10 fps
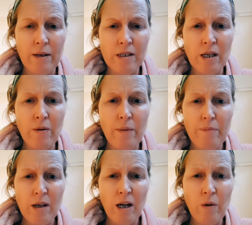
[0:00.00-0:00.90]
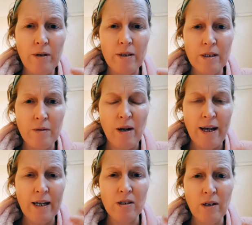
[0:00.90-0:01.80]
So I won't. My
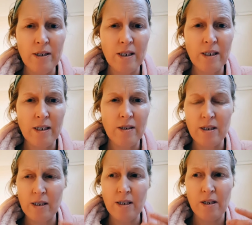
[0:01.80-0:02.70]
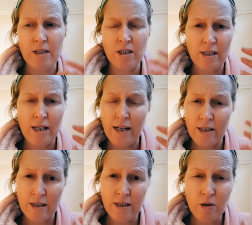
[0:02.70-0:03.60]
anxiety
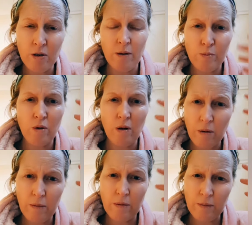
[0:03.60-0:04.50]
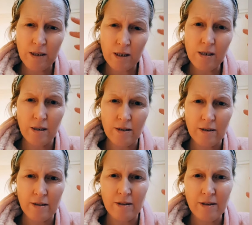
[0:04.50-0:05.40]
had sometimes brought on my
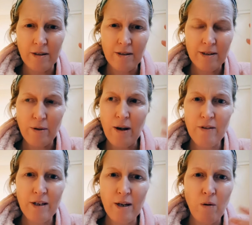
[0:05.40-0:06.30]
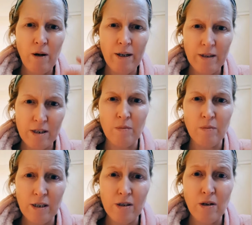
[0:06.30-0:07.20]
dizziness. So having that wine stopped the
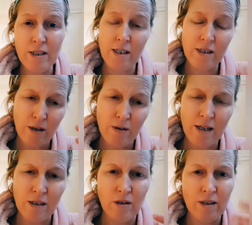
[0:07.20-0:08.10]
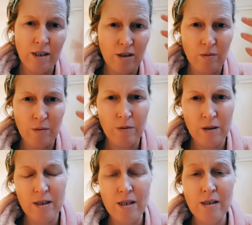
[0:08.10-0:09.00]
anxiety, so that anxiety stopped
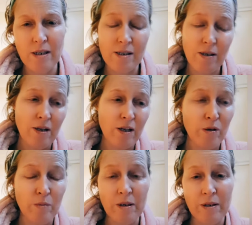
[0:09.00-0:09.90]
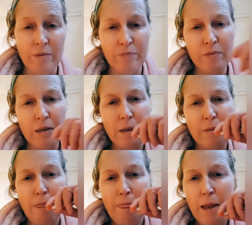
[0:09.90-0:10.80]
the dizziness, so that could be
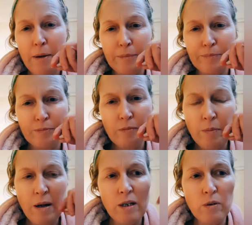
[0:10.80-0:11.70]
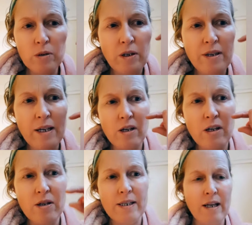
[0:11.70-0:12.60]
it. But I also think,
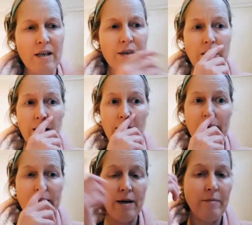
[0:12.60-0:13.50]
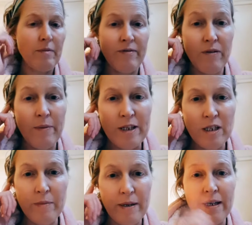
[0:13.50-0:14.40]
because another thing, I had
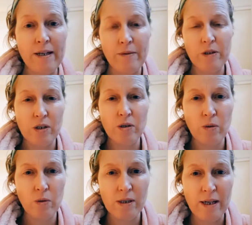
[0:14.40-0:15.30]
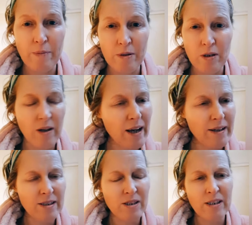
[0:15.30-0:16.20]
inflammation in my ear, which caused the episode. I
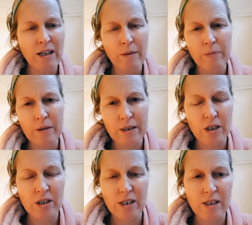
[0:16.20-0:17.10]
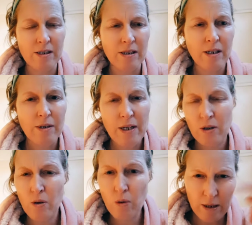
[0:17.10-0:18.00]
had a couple of conditions
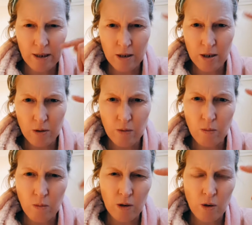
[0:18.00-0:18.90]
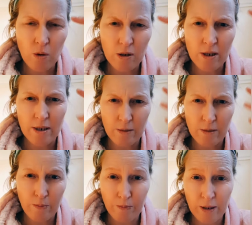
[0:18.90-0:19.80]
to cause this
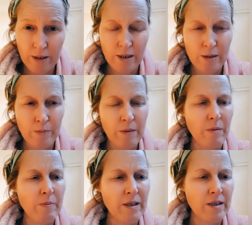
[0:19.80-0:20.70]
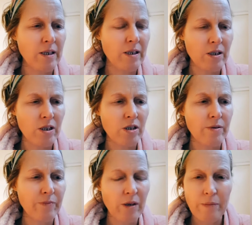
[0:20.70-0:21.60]
PPPD
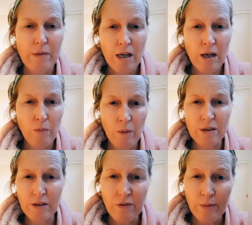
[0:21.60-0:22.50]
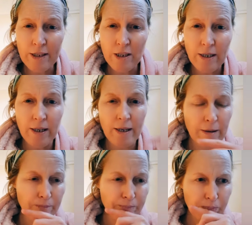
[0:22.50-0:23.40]
condition, and one was inflammation in the ear.